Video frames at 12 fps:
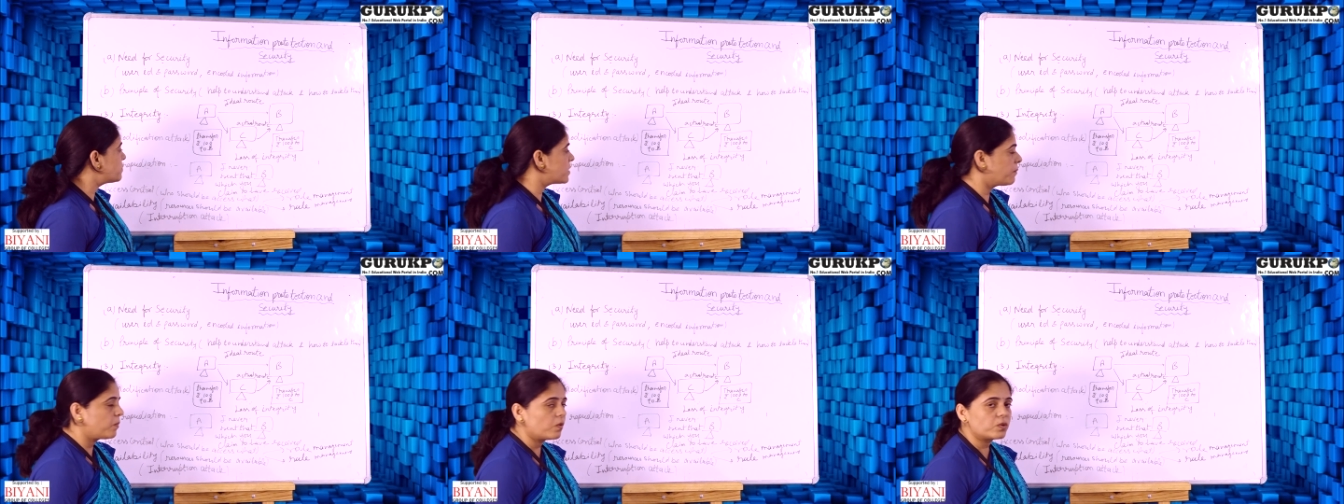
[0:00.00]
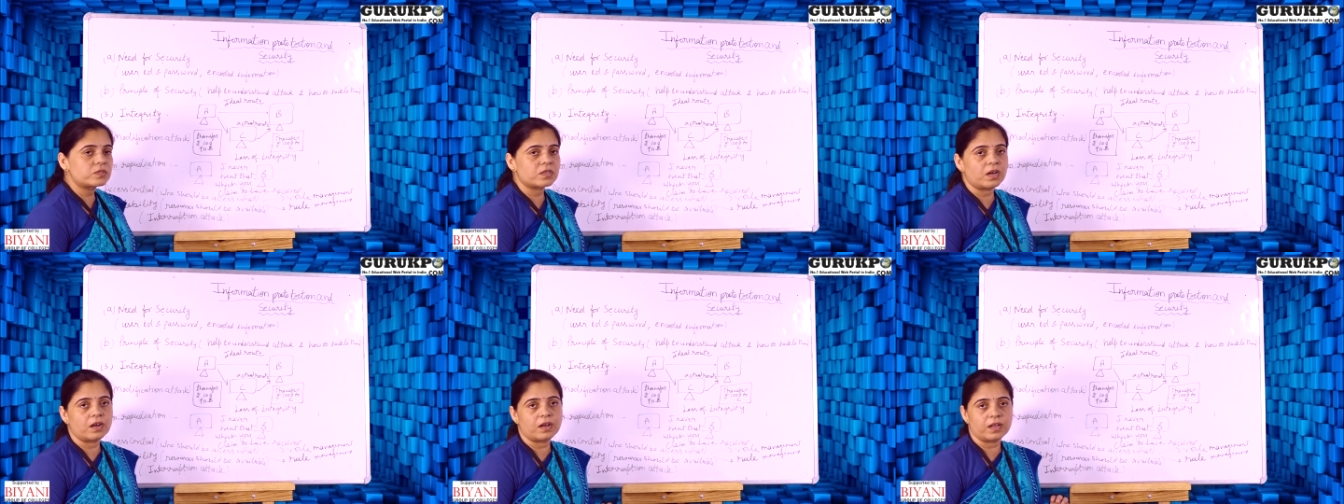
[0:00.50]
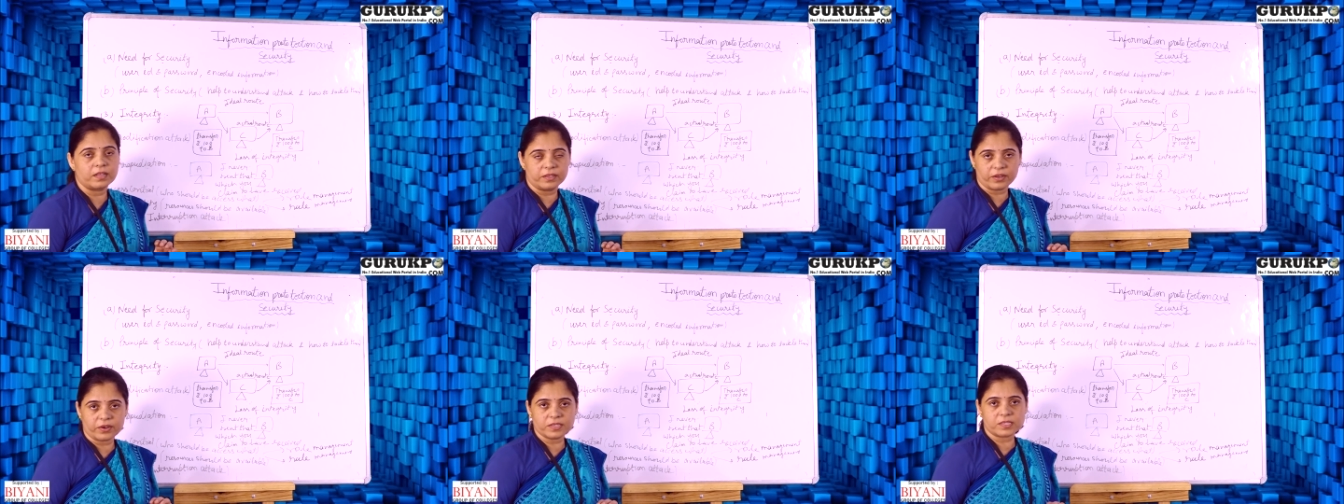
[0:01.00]
suppose
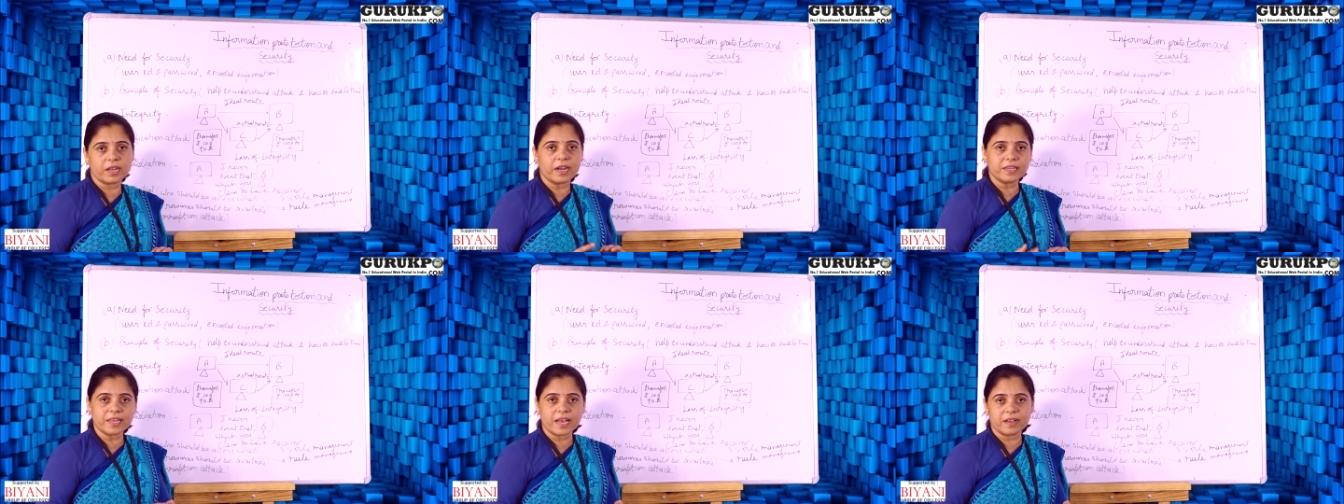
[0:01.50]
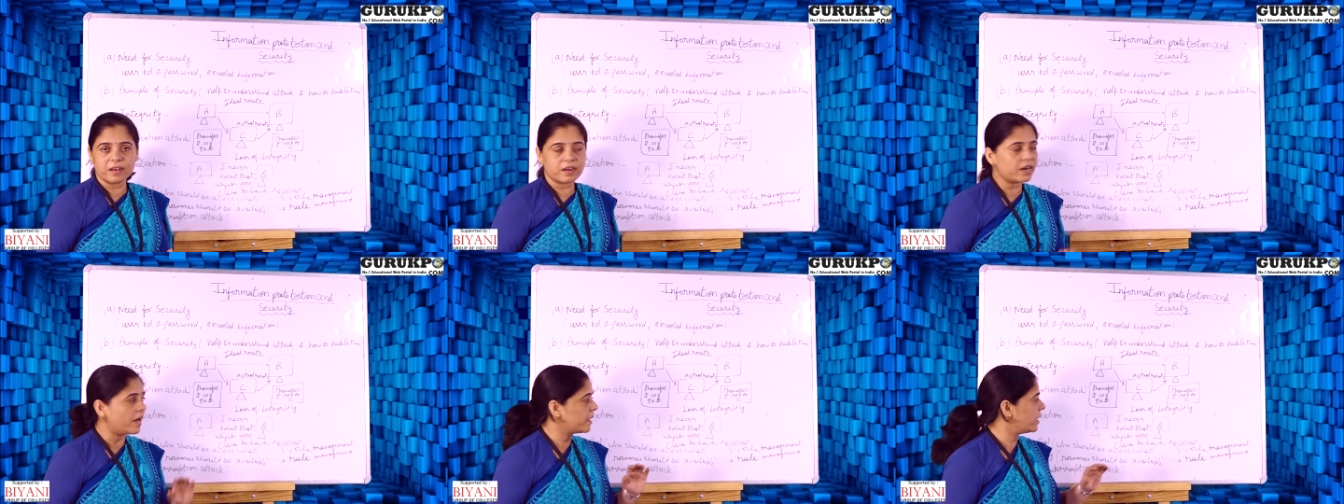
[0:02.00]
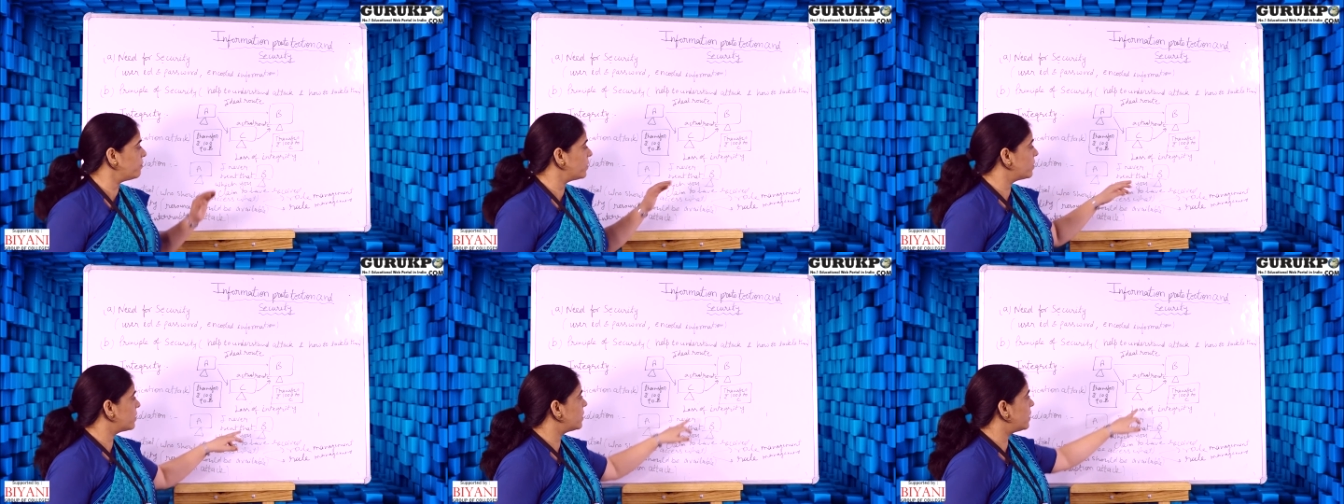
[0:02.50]
there is an attacker, again
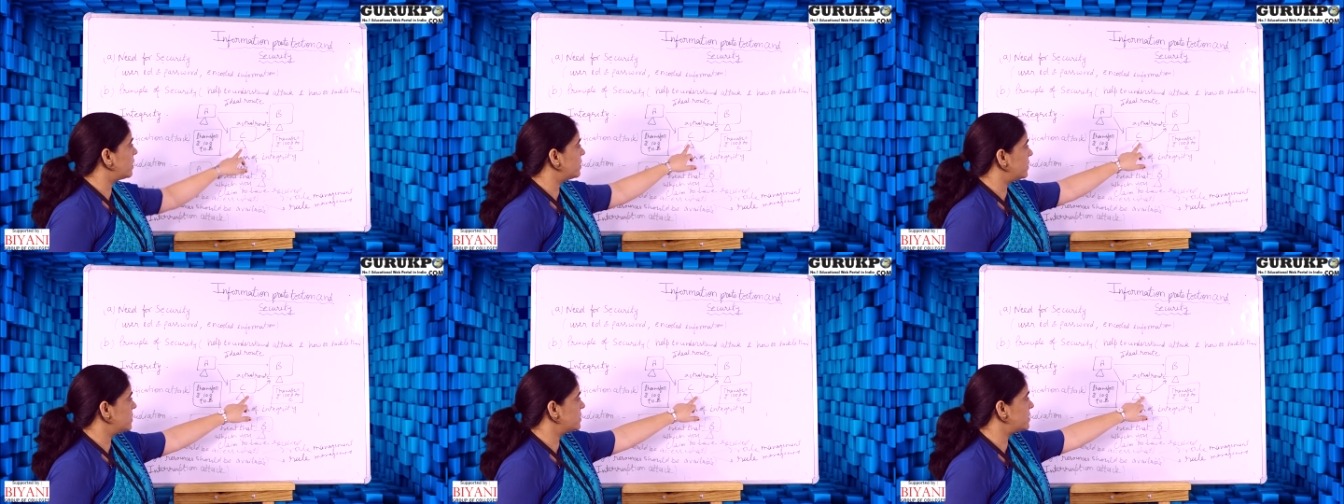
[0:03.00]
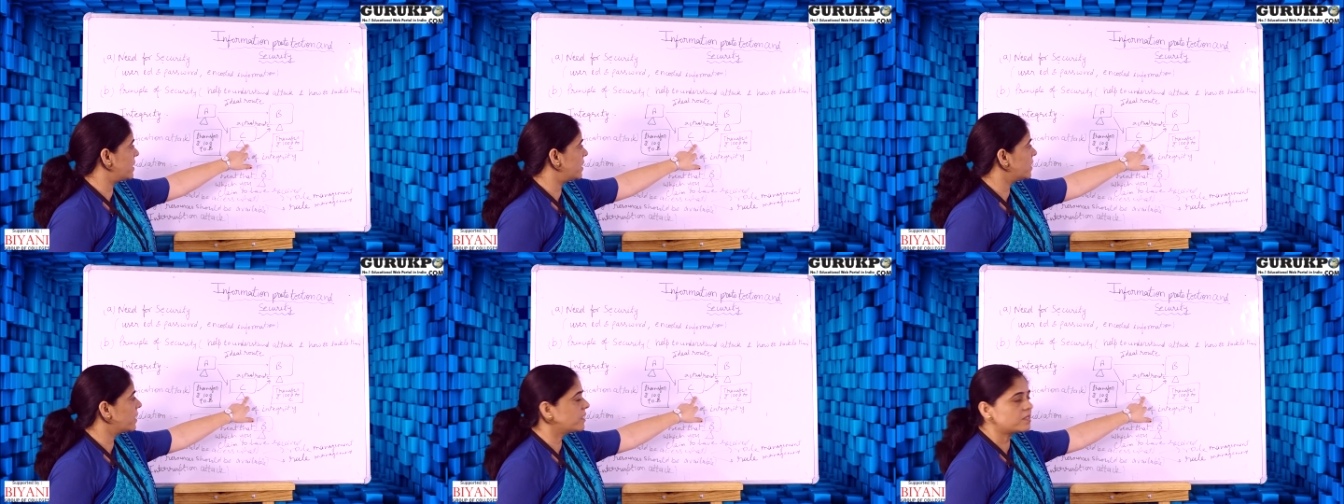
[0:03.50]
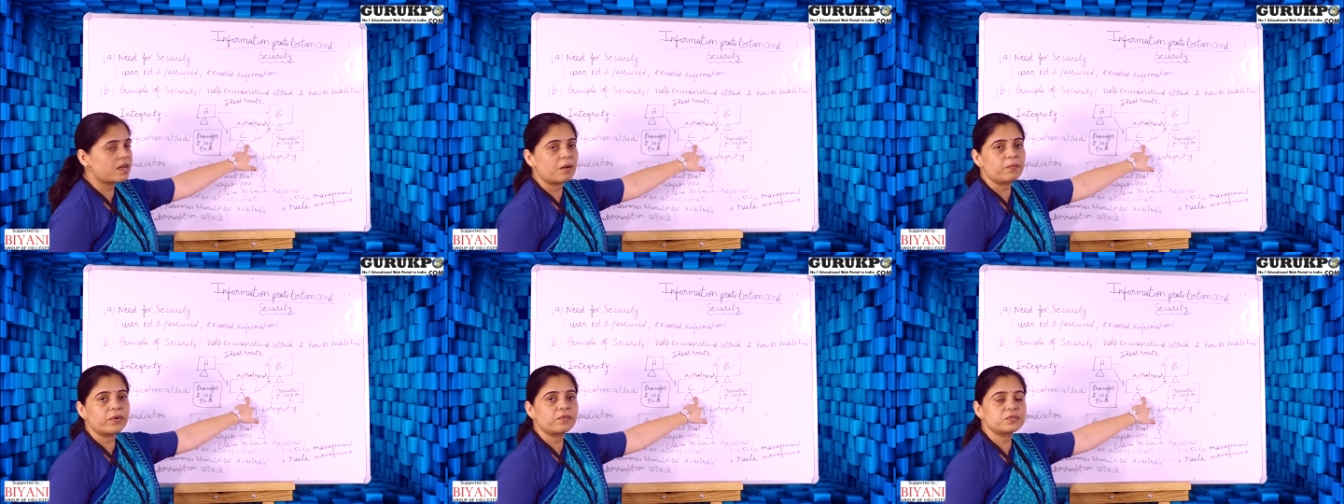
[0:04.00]
we is taking the
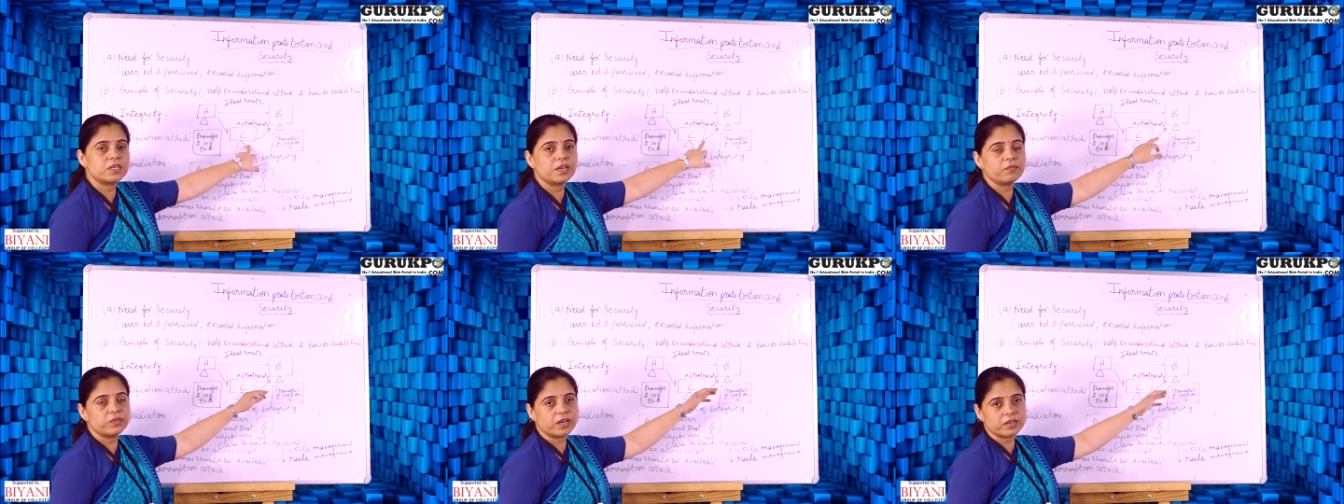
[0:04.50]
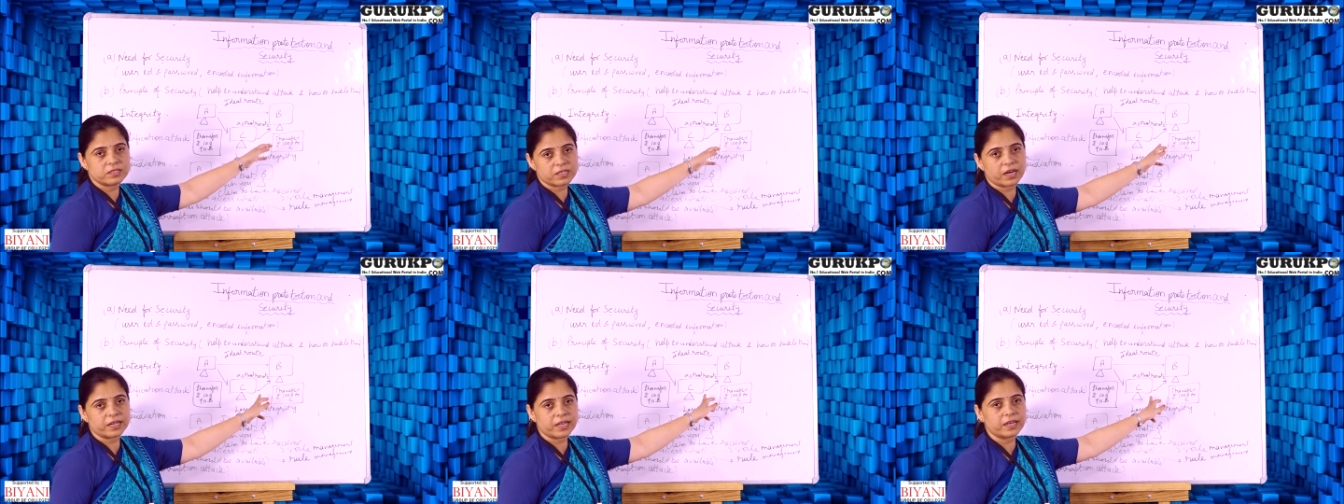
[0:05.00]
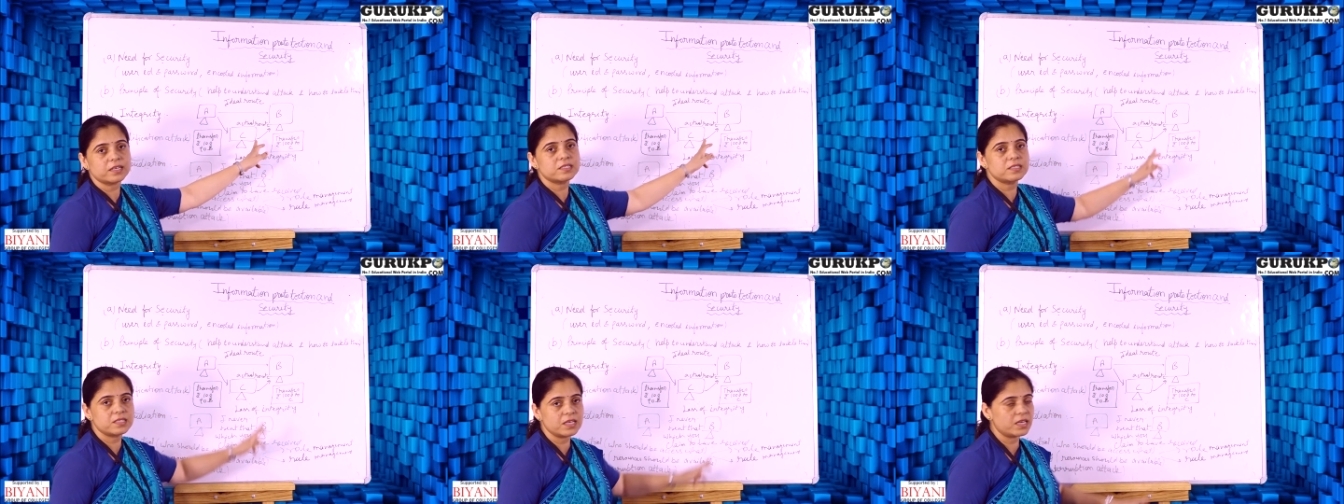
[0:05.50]
example of C, if there is an attacker
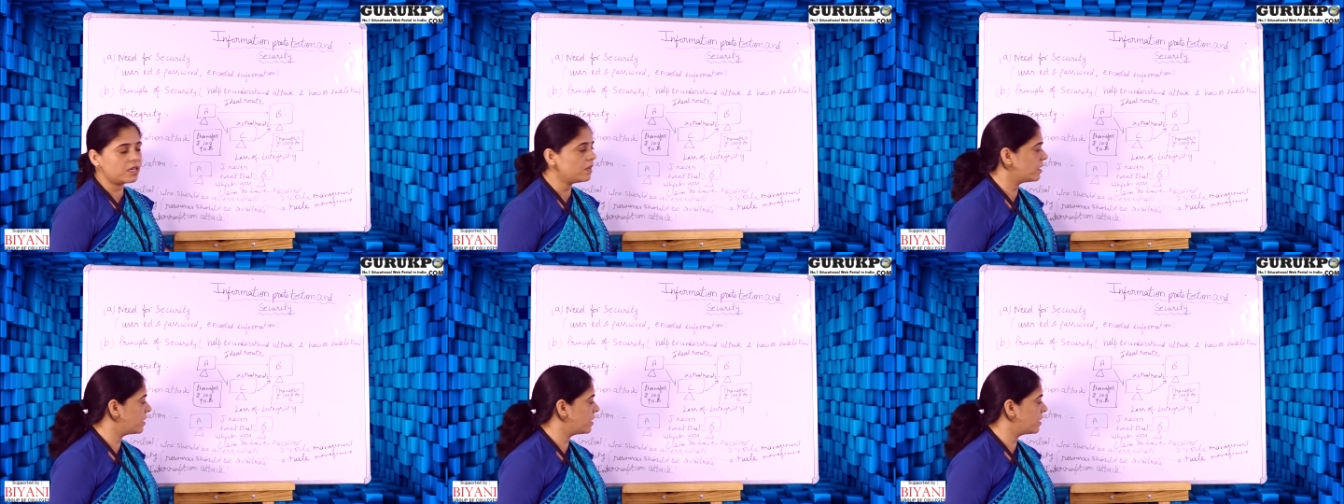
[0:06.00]
C